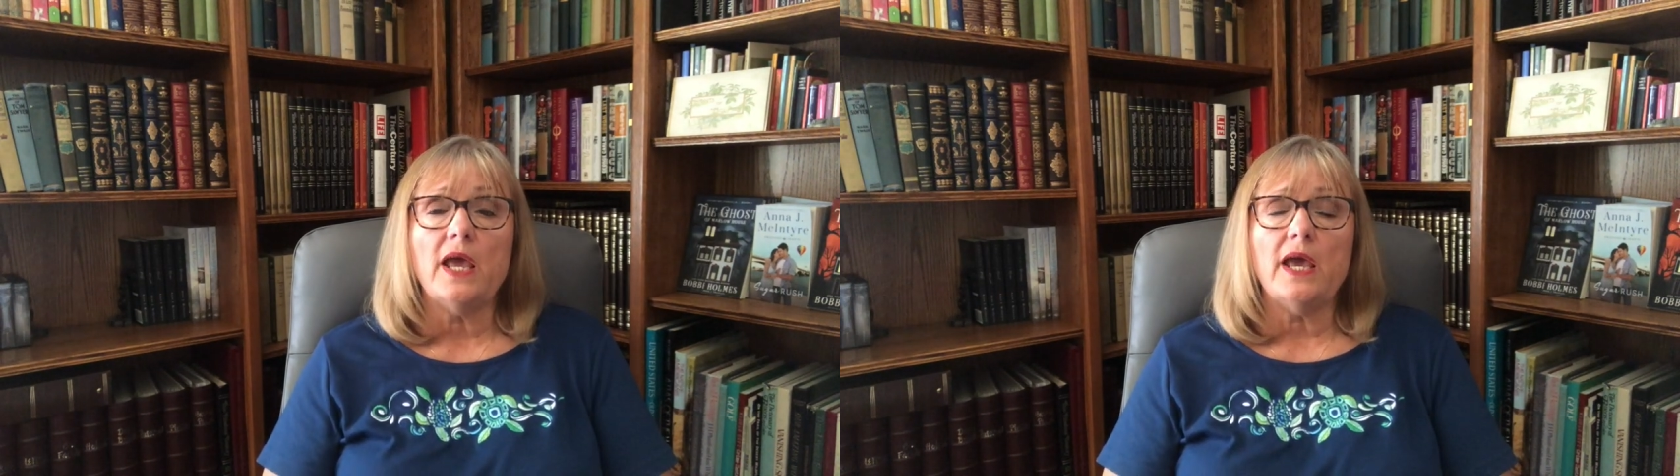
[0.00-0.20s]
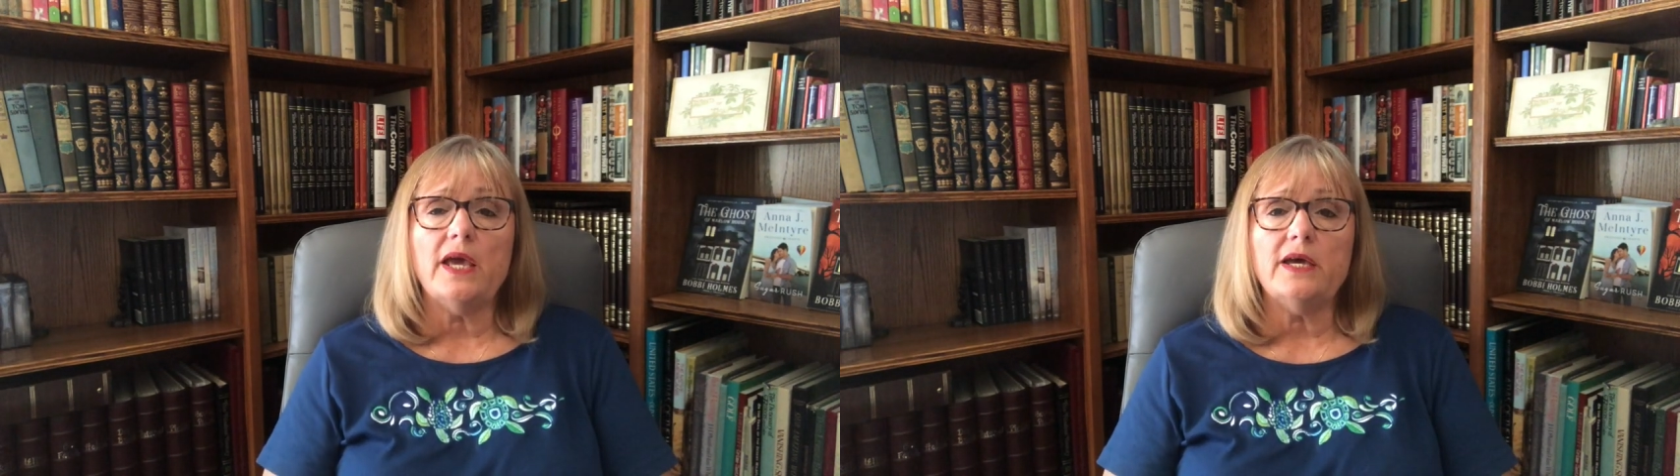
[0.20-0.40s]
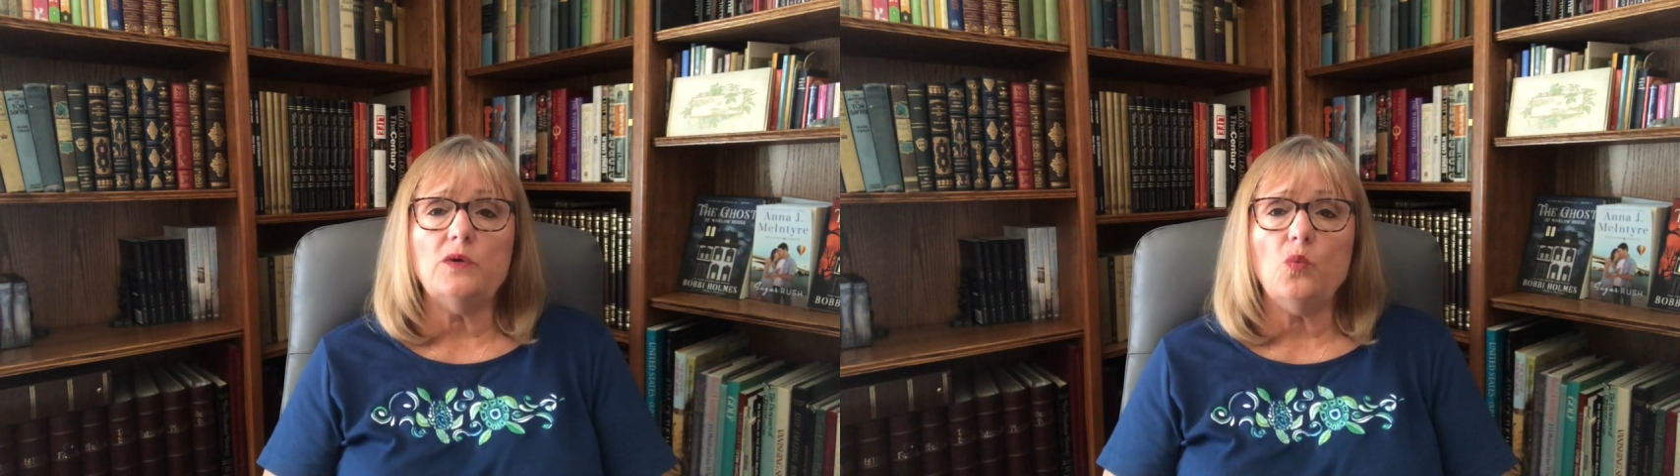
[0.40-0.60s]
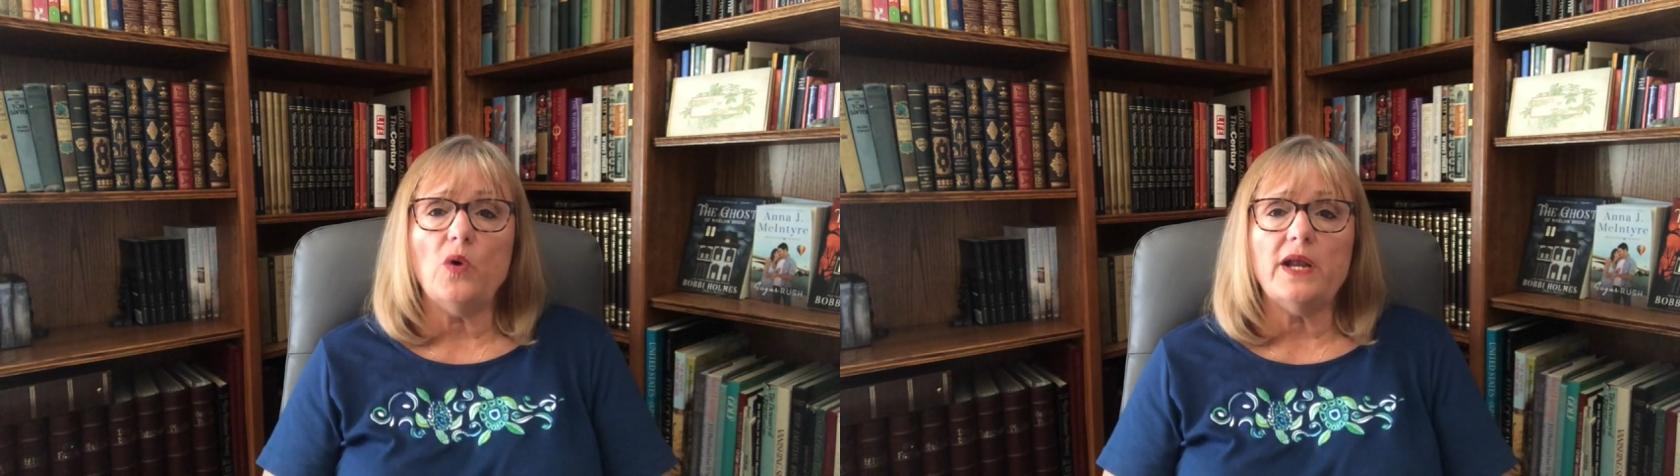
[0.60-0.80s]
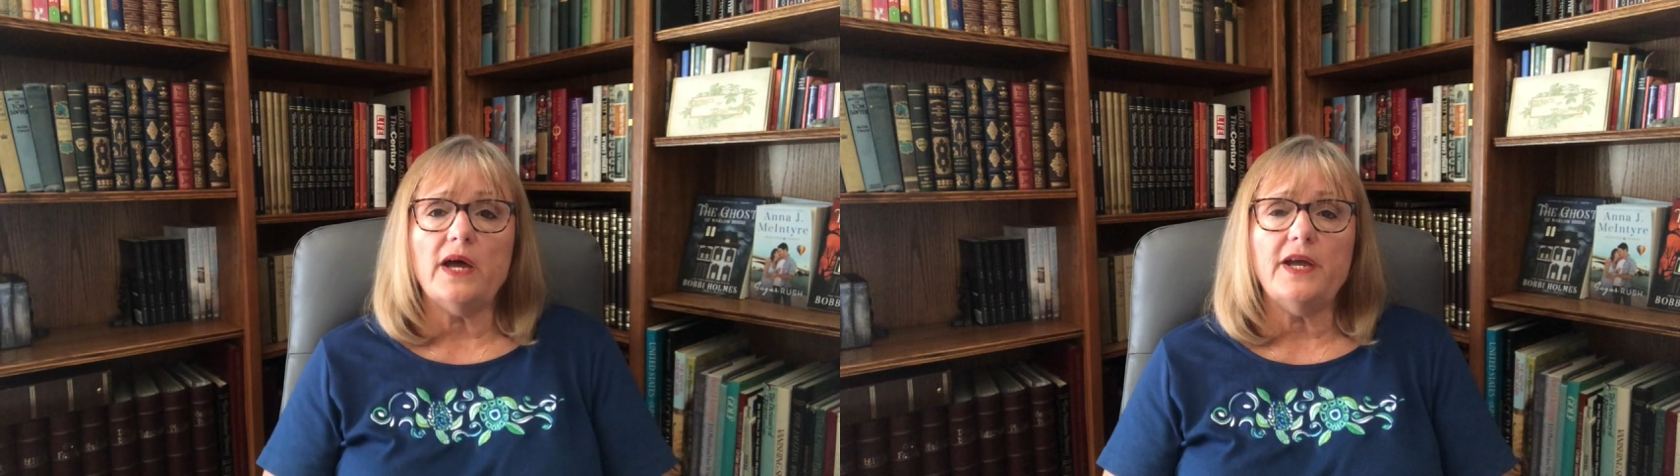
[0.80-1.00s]
And
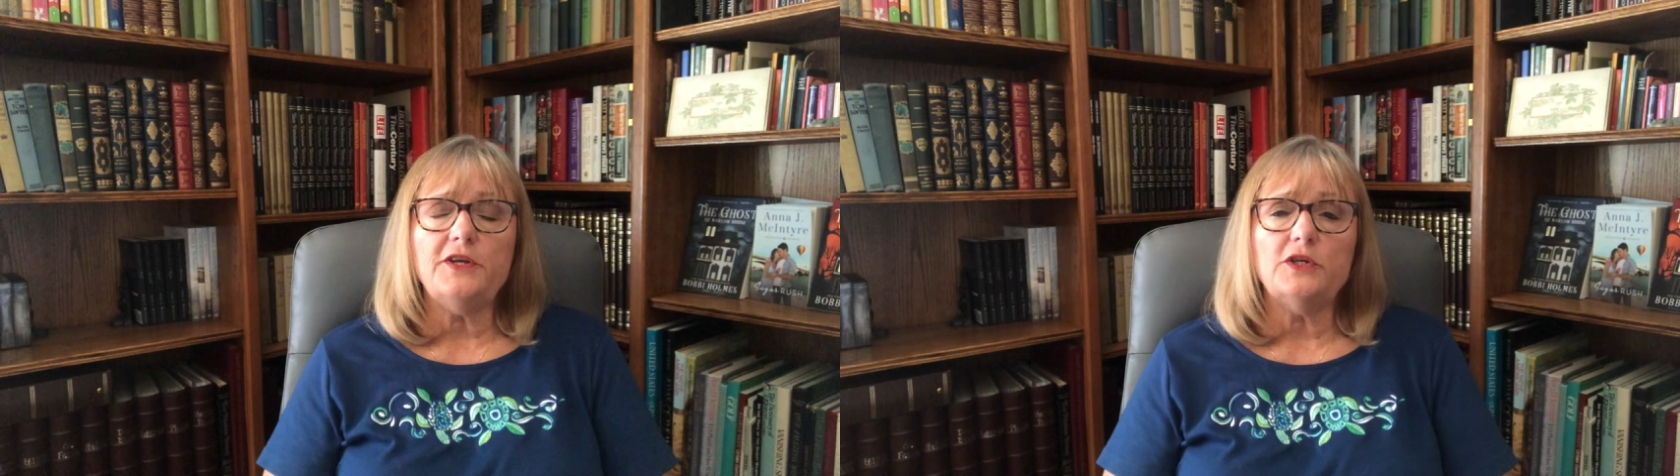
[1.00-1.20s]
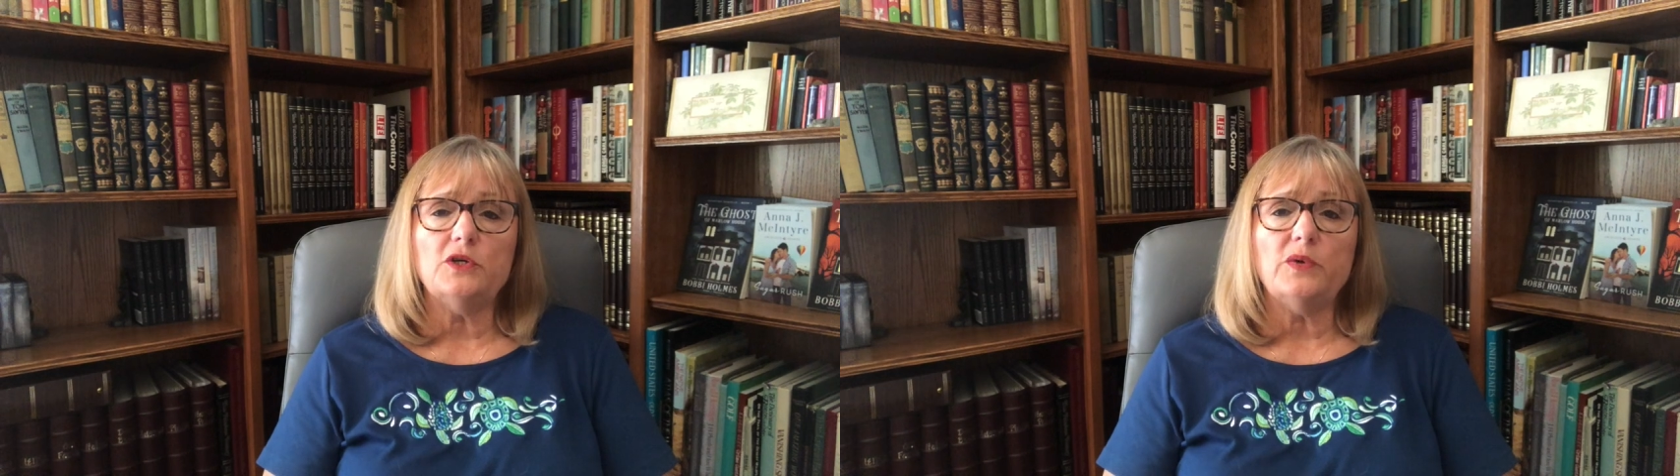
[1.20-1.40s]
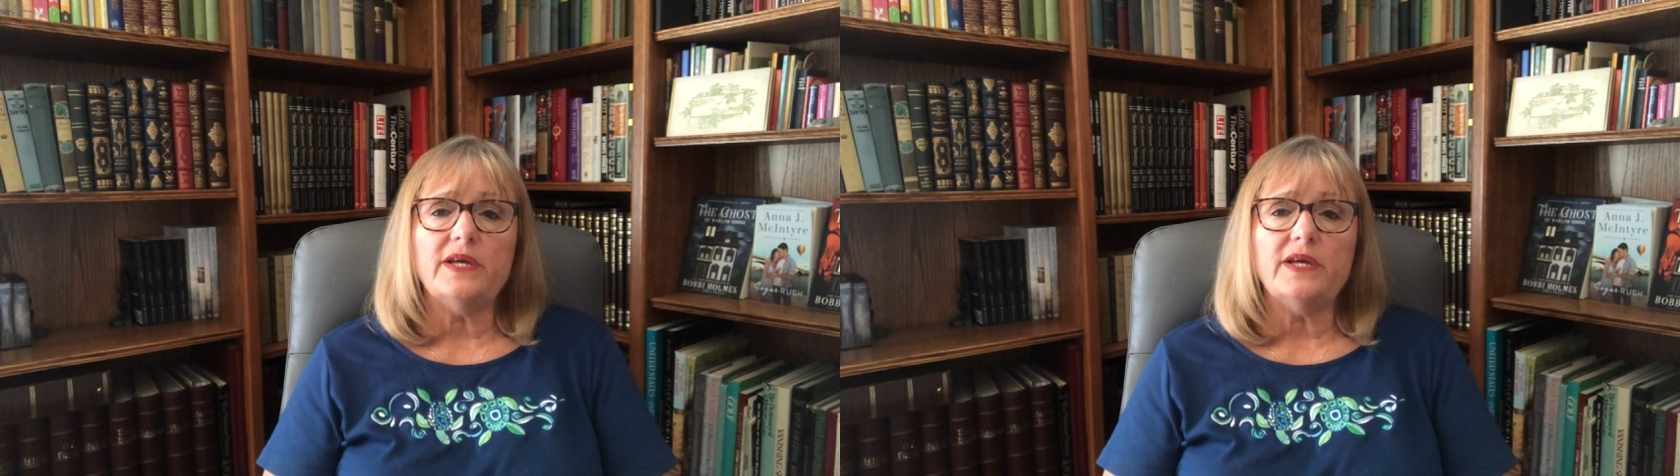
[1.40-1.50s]
what I do